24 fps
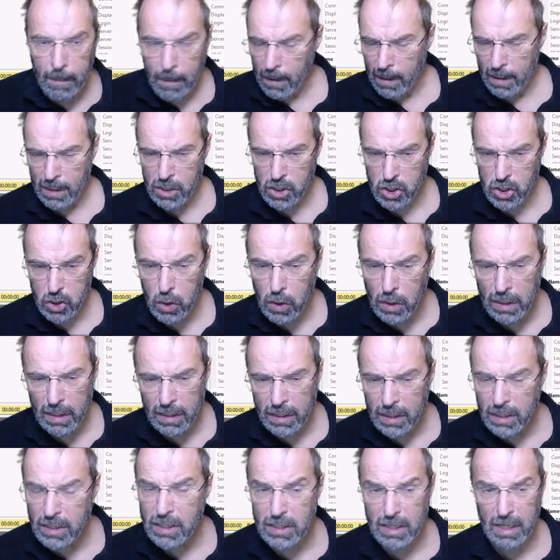Surely
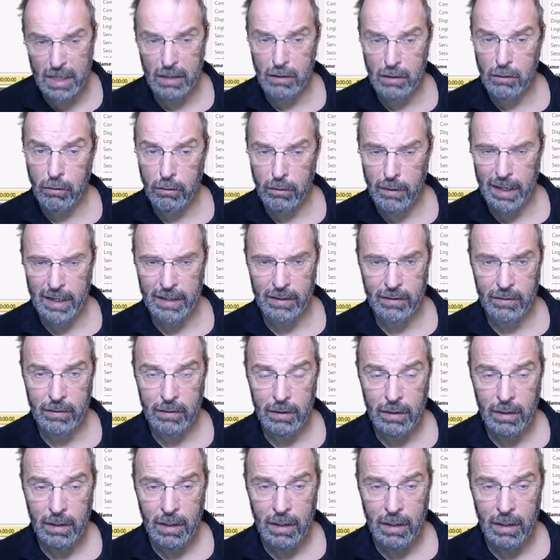this is incorrect.